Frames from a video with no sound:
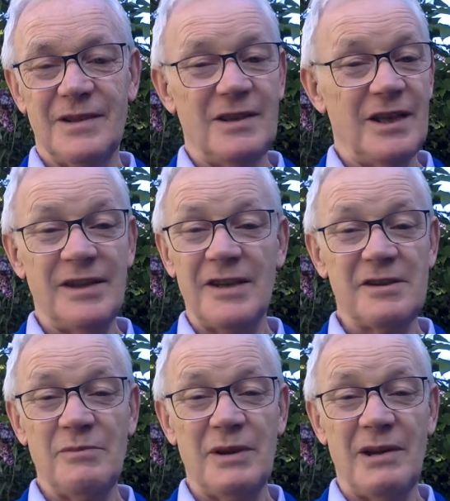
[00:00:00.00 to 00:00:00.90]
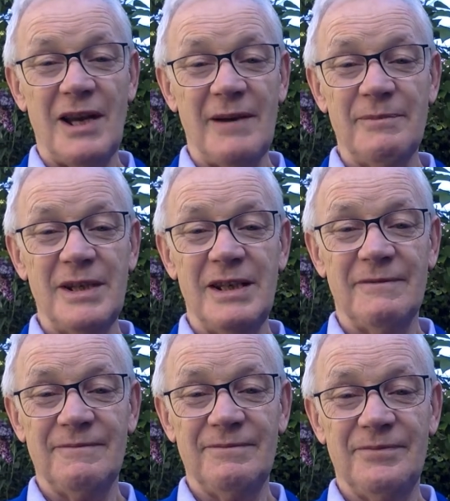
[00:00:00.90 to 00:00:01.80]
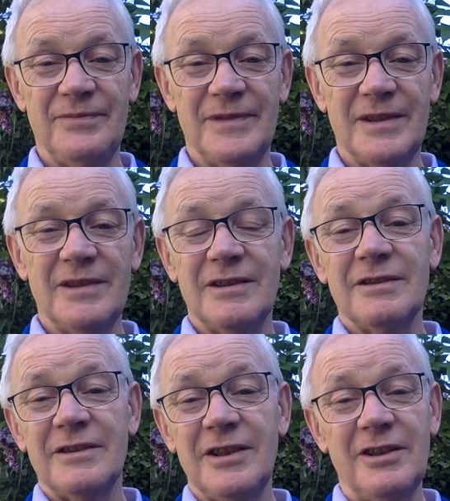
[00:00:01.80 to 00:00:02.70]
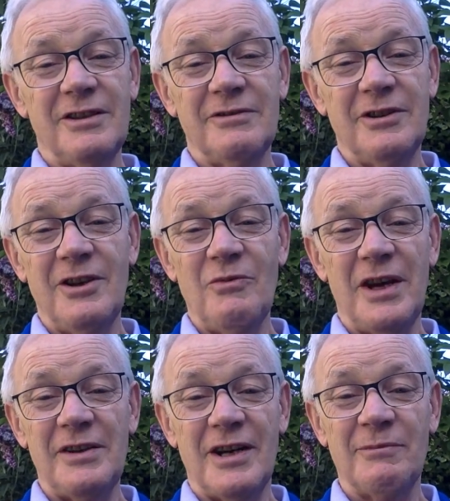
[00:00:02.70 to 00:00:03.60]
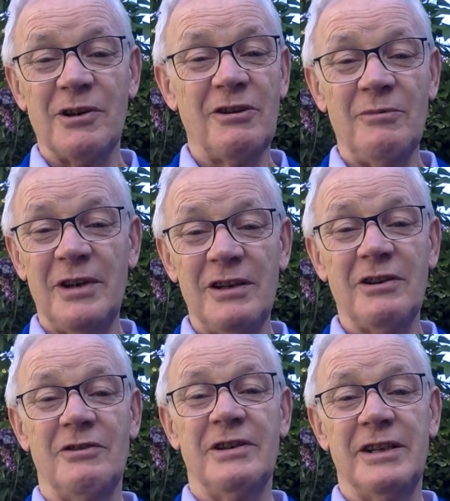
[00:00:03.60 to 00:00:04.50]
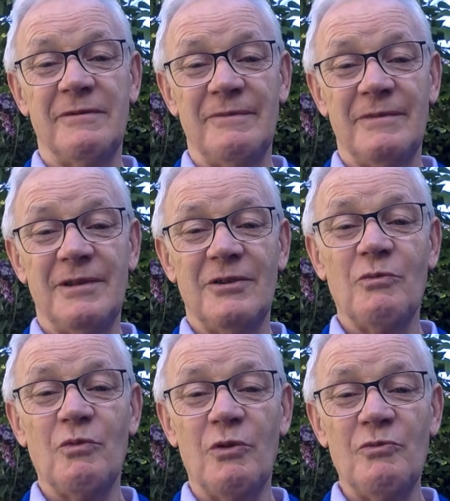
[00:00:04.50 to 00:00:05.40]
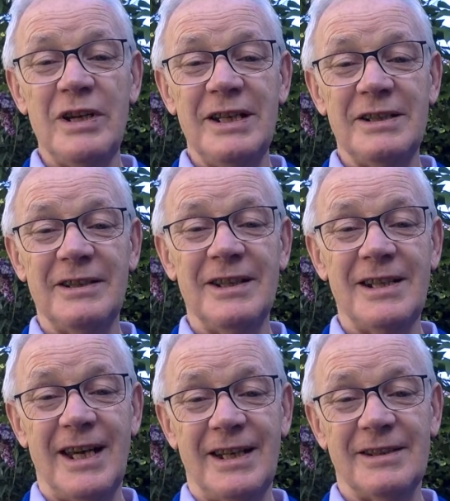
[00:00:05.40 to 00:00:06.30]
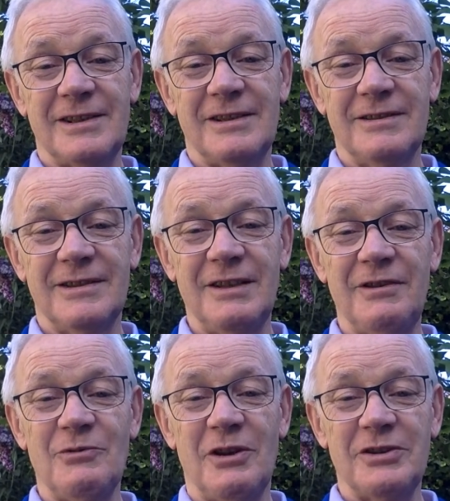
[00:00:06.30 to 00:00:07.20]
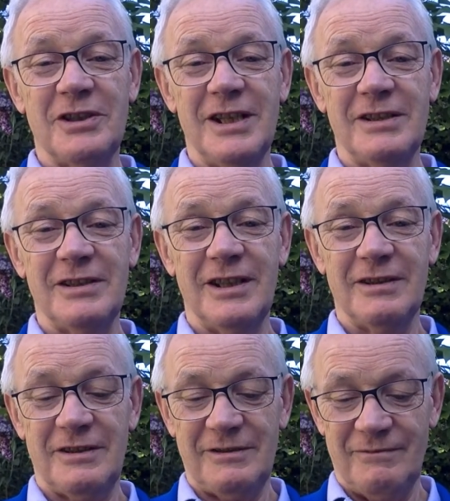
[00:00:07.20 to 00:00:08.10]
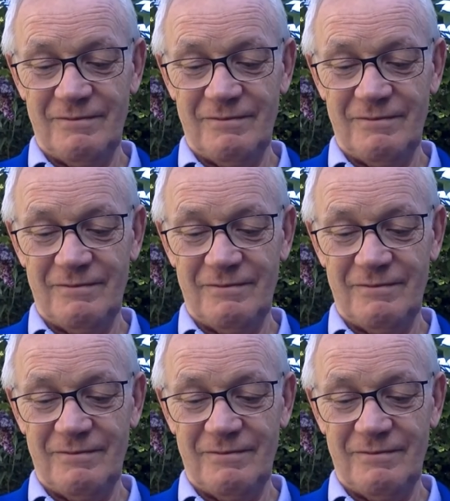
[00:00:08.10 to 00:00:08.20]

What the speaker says: And that's a bit like me. You don't know whether I'm coming or going one week to the next if you watch these things.